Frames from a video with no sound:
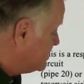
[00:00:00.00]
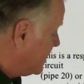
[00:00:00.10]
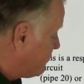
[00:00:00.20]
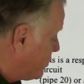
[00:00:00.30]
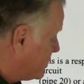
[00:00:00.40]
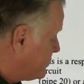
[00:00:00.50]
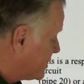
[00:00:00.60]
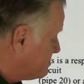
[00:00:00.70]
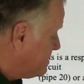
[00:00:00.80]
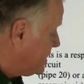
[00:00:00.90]

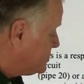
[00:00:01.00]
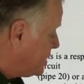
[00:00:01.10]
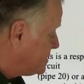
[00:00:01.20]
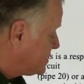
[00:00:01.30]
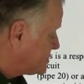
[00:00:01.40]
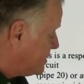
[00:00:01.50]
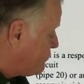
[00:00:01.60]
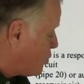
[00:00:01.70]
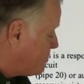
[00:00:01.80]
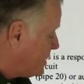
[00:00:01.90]
J46B,
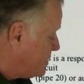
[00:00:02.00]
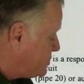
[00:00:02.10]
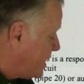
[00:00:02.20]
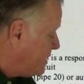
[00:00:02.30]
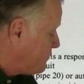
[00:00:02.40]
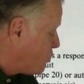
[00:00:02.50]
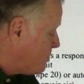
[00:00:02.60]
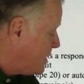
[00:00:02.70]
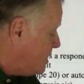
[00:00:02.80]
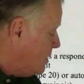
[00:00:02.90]
J64B,
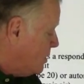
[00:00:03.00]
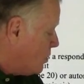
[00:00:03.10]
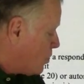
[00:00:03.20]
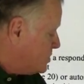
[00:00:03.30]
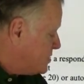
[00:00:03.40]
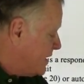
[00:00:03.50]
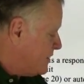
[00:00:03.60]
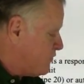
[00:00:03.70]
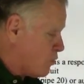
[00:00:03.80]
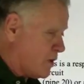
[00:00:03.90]
J84B, or
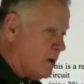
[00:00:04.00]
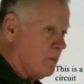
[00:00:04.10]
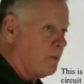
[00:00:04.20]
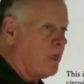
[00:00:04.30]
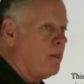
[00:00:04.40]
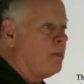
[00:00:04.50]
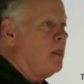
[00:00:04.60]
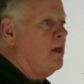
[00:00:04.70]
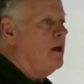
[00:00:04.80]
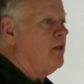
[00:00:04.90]
J84M.
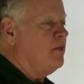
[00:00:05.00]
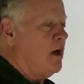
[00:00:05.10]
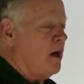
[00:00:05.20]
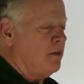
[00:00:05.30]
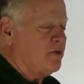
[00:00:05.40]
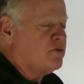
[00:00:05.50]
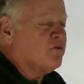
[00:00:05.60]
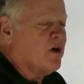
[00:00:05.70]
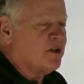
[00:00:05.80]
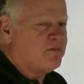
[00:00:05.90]
This
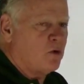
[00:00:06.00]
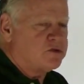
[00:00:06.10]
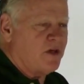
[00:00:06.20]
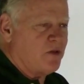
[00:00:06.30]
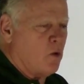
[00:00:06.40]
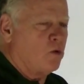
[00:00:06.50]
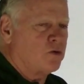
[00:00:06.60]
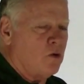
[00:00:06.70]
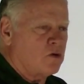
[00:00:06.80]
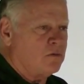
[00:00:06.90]
you'll find this mostly on the
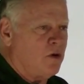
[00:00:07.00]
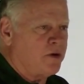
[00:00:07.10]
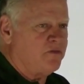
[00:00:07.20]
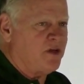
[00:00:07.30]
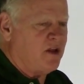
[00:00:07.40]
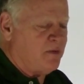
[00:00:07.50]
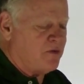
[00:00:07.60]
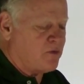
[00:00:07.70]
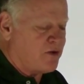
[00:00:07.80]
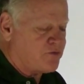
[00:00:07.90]
older locomotives that have
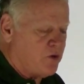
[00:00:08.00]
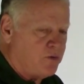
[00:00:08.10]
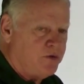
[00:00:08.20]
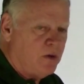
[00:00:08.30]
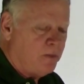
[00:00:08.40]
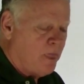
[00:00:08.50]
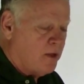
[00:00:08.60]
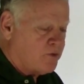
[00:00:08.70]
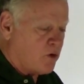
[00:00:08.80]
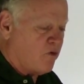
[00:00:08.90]
been retroed
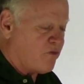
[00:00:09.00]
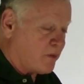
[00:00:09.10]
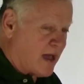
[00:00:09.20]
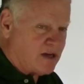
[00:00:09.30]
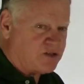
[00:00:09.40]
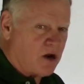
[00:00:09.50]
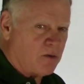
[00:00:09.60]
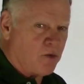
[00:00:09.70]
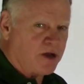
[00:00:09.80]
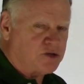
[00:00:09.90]
to go from cast
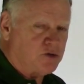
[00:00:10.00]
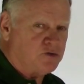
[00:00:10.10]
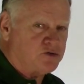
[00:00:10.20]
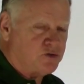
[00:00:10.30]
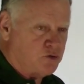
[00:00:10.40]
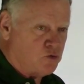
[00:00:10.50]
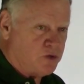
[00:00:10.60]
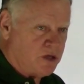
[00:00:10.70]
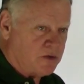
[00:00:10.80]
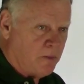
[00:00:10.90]
iron brake shoes to
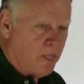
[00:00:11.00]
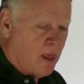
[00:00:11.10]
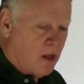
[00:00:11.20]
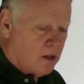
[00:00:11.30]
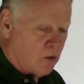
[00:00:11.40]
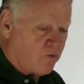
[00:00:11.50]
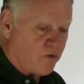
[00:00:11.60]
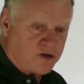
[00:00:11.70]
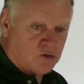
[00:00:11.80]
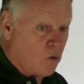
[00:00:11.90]
the low
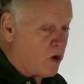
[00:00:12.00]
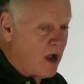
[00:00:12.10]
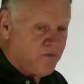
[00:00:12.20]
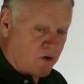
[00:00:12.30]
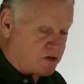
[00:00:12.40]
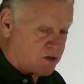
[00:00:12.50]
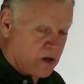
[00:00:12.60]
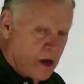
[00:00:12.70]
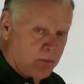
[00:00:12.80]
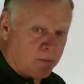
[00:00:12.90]
friction or high friction
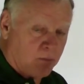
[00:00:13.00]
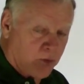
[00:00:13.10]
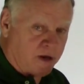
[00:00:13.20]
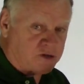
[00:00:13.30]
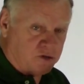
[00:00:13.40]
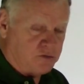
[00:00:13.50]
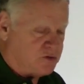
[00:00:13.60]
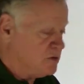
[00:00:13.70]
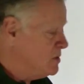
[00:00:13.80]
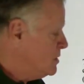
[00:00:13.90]
comp brake
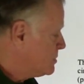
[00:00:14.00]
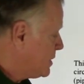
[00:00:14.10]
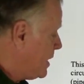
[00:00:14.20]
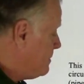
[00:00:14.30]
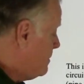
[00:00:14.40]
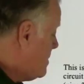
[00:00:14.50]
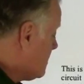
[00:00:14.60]
shoes. Okay?